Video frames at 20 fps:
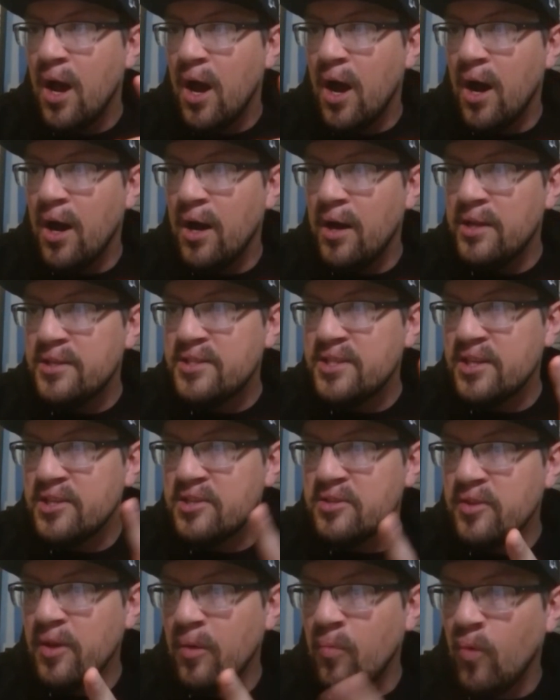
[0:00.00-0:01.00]
It
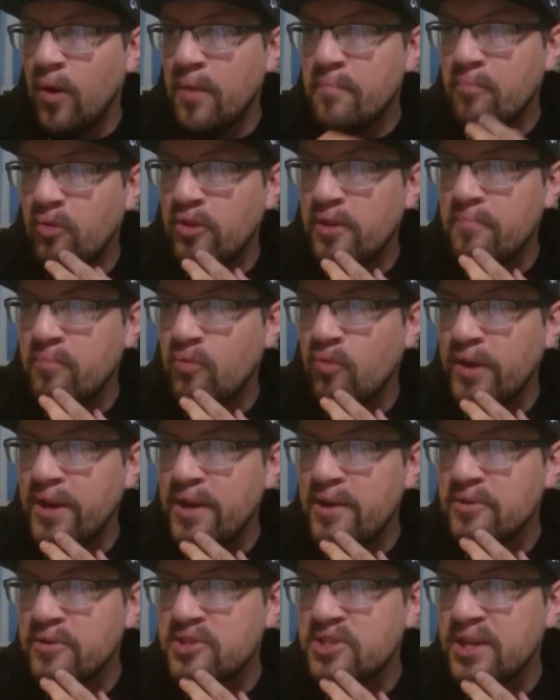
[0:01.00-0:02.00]
says the one bullet point
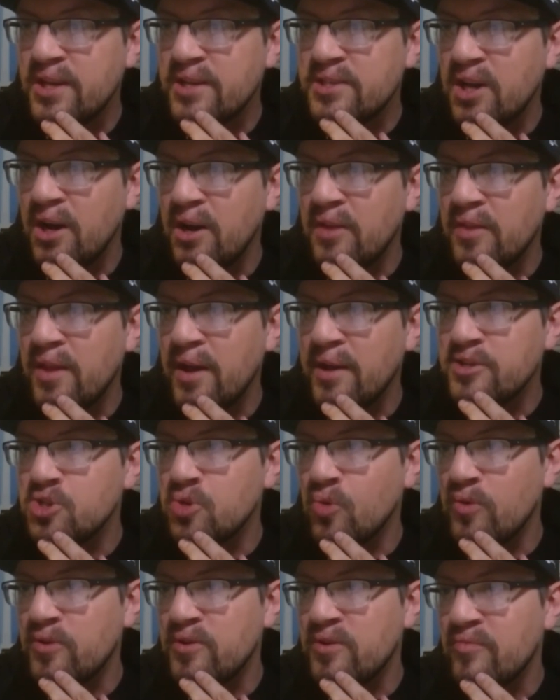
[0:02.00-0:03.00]
here says, unlike
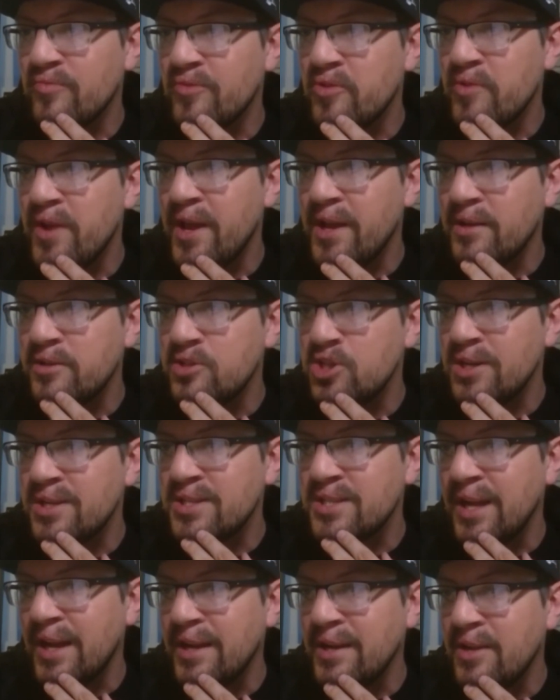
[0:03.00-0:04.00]
Jordan and Rear Naked
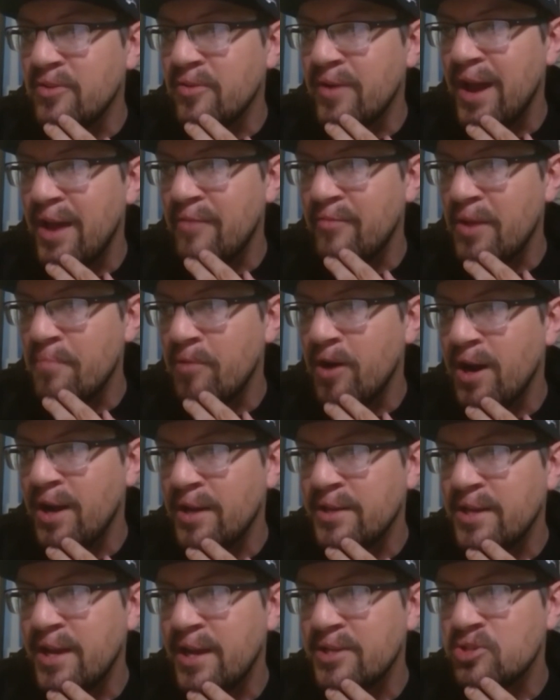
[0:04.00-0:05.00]
Chicks, I neither have a
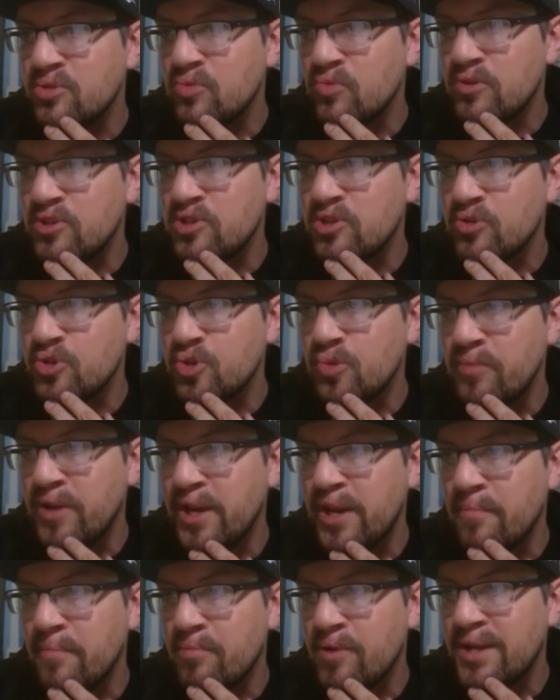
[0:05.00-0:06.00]
podcast nor a social
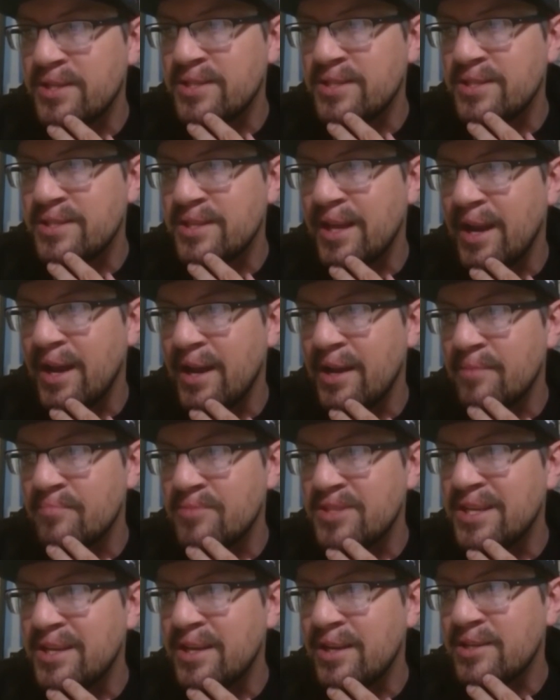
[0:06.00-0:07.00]
media presence that I am
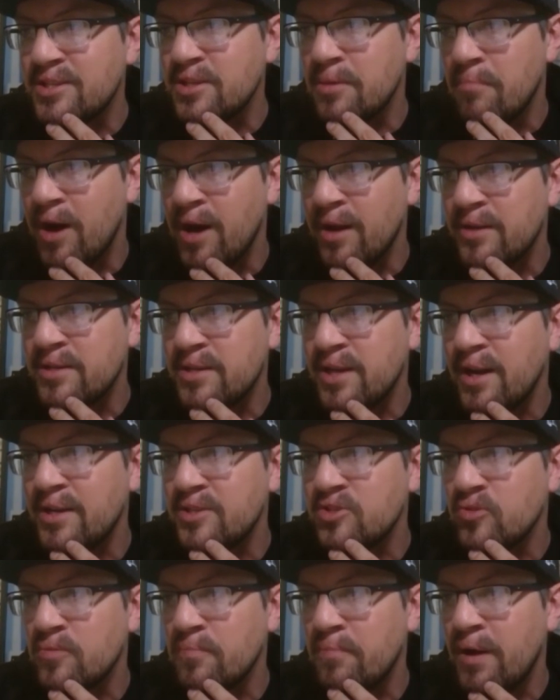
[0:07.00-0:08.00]
seeking to
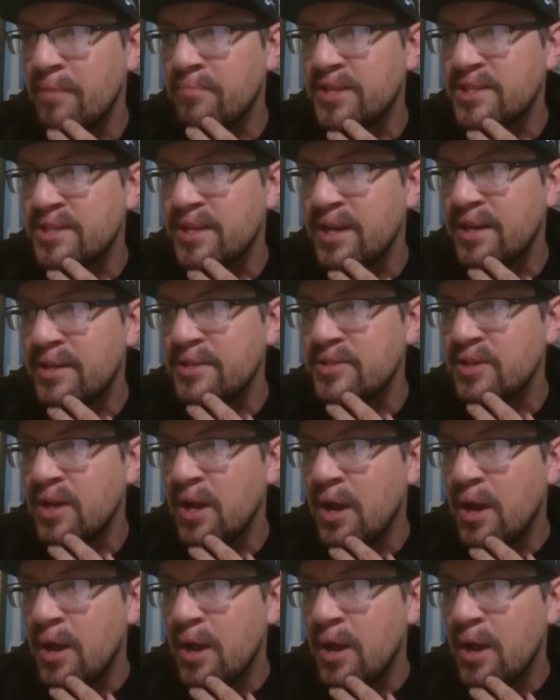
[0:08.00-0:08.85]
monetize or publicize.